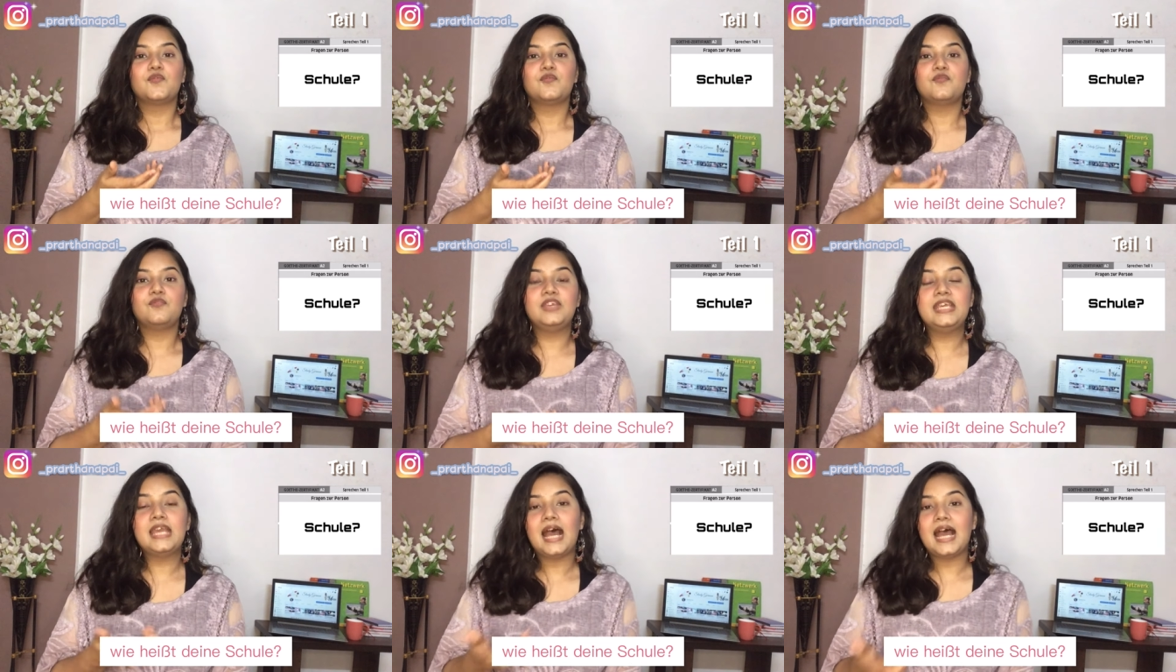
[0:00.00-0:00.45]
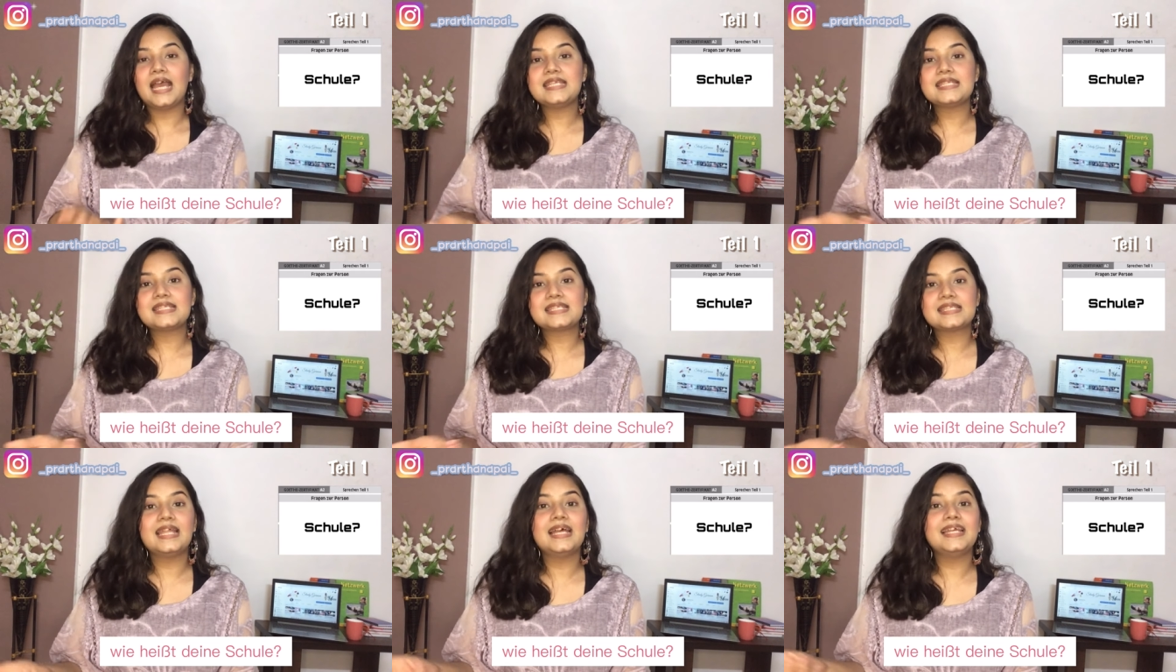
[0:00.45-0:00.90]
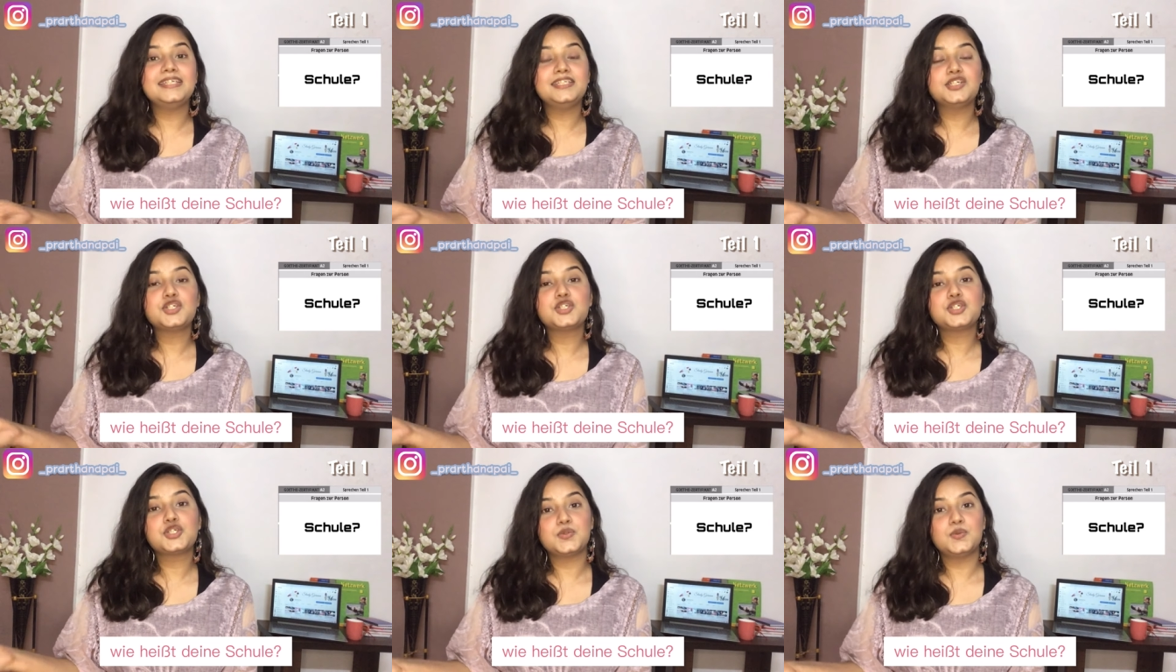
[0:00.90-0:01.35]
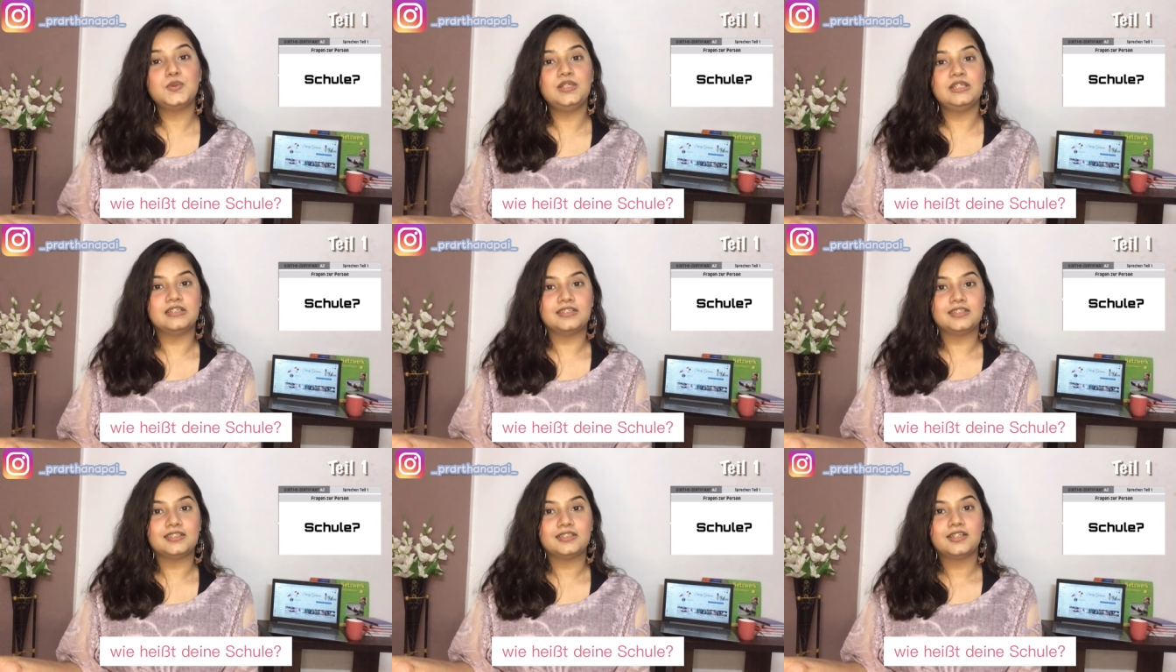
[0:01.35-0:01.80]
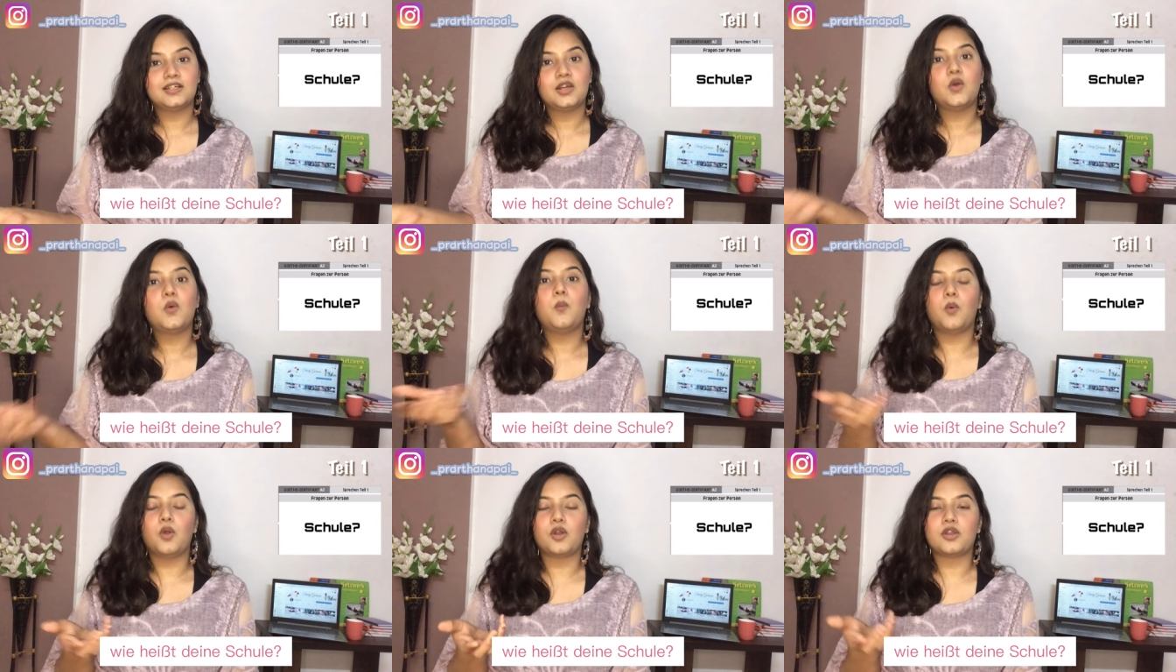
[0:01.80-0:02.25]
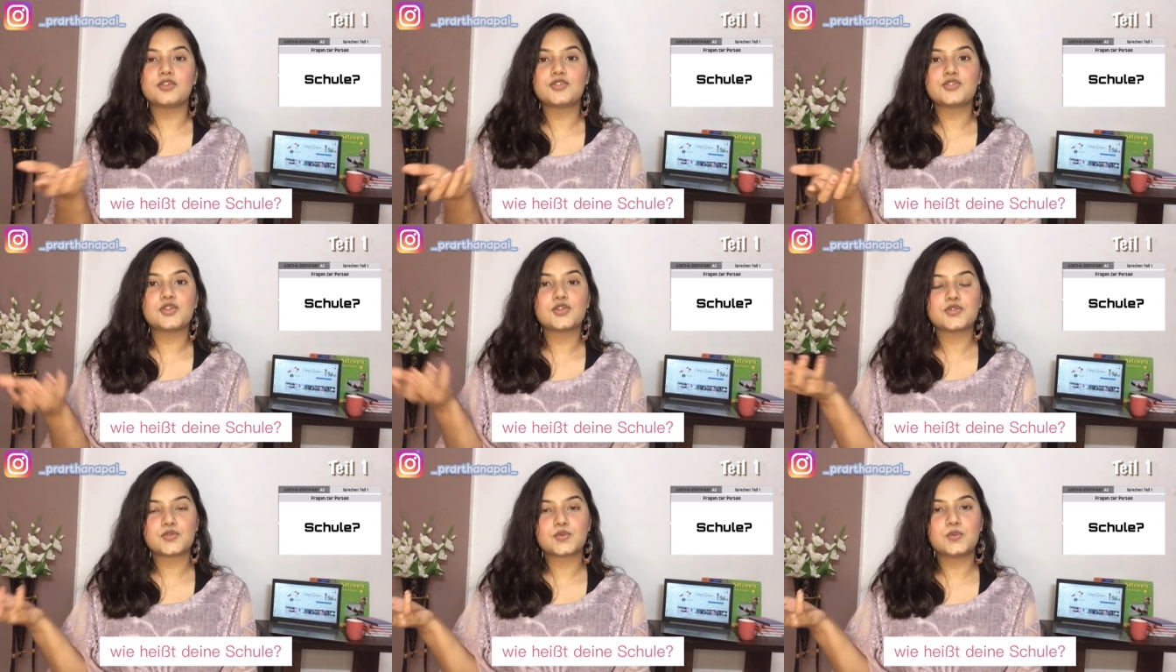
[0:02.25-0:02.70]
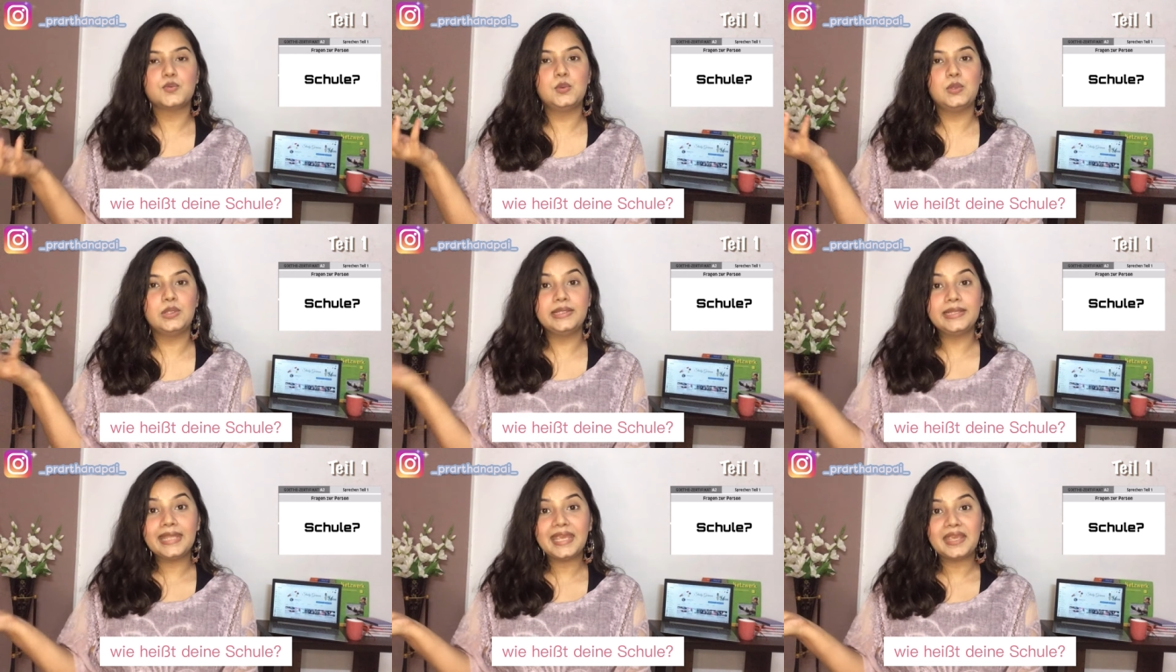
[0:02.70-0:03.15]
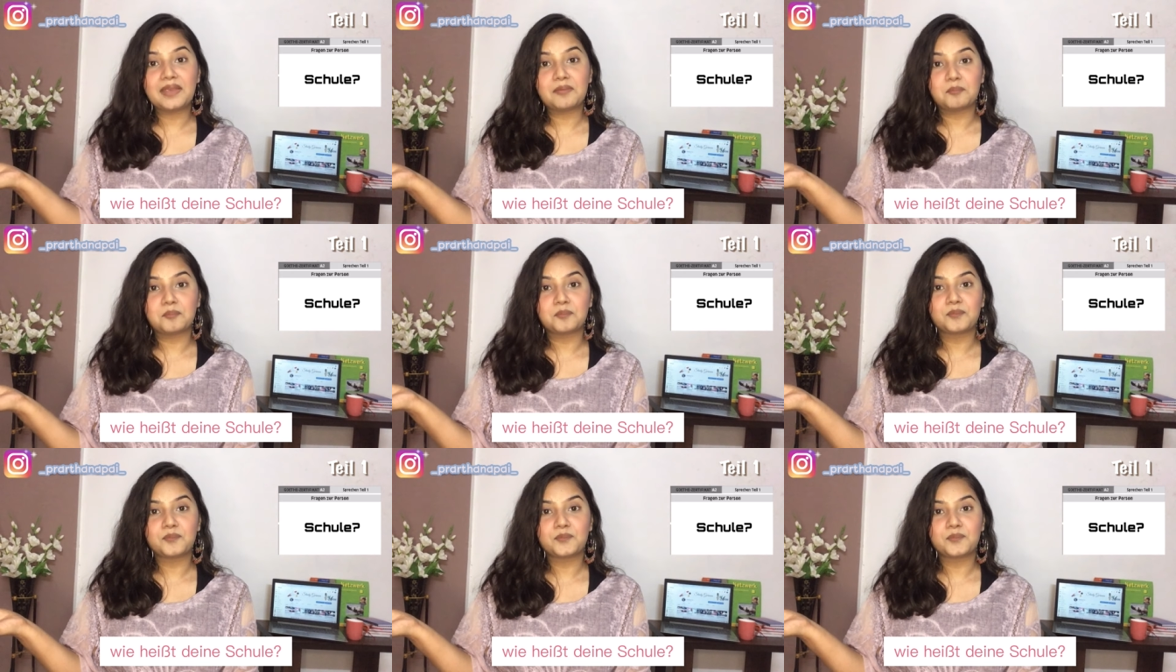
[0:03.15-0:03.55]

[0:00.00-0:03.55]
Wie heißt deine Schule? What is your school name?